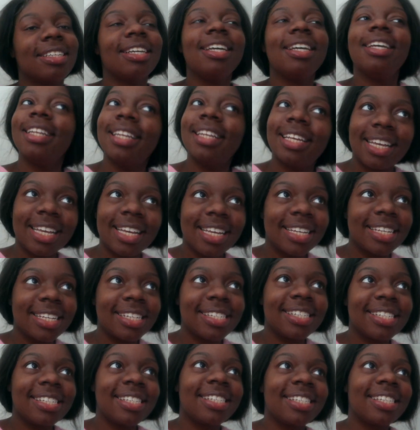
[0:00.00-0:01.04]

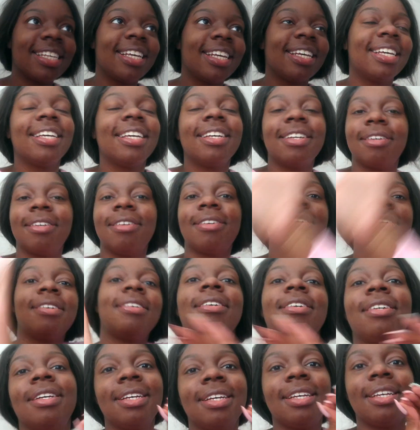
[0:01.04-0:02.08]
Goodness.
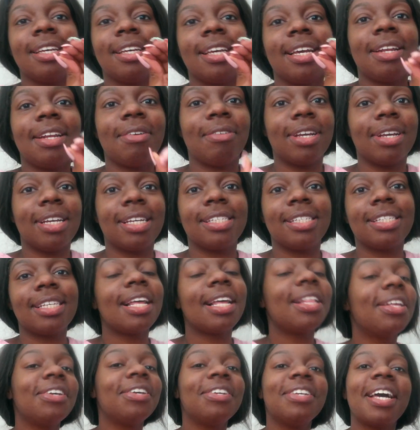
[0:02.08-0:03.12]
Anyways,
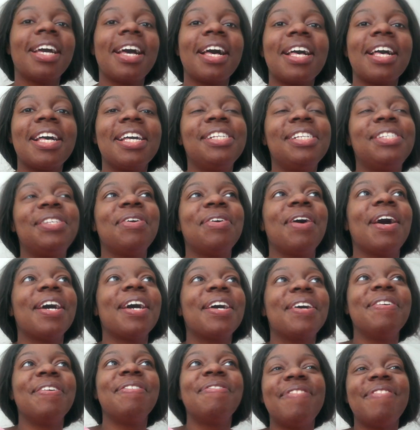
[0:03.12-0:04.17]
hello you guys,
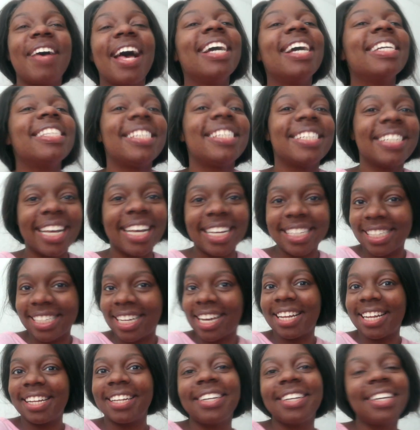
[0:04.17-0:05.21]
welcome back to my
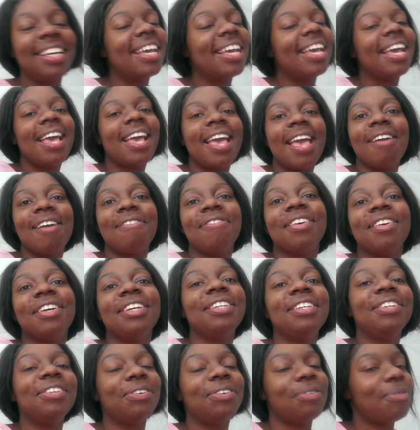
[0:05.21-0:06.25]
channel. If you're
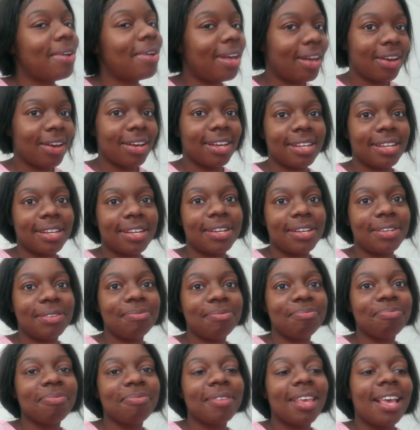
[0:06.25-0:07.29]
new,
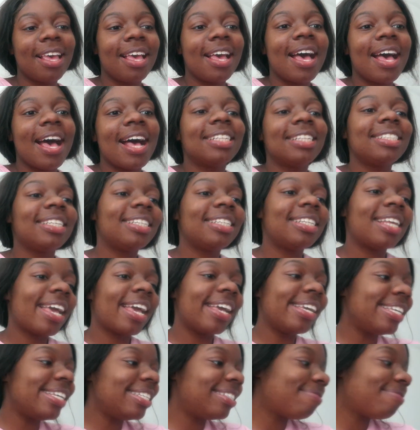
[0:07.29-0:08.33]
welcome.
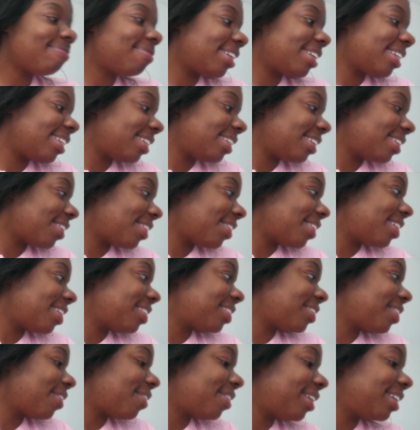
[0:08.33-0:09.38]
Today's video
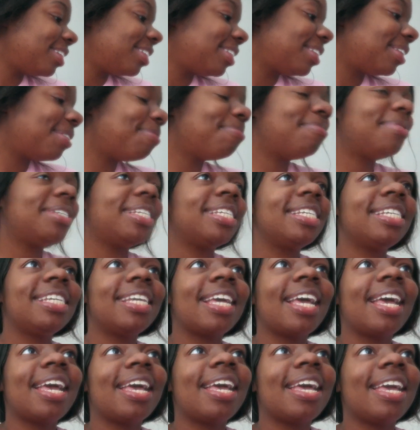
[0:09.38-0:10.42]
is going to
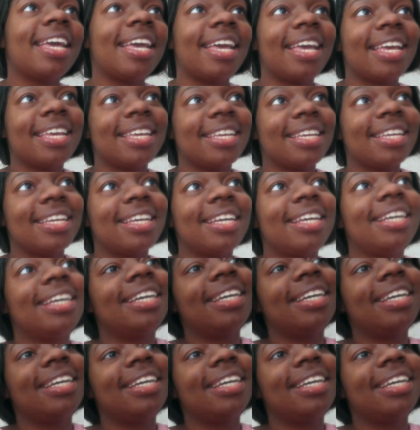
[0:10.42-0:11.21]
be a,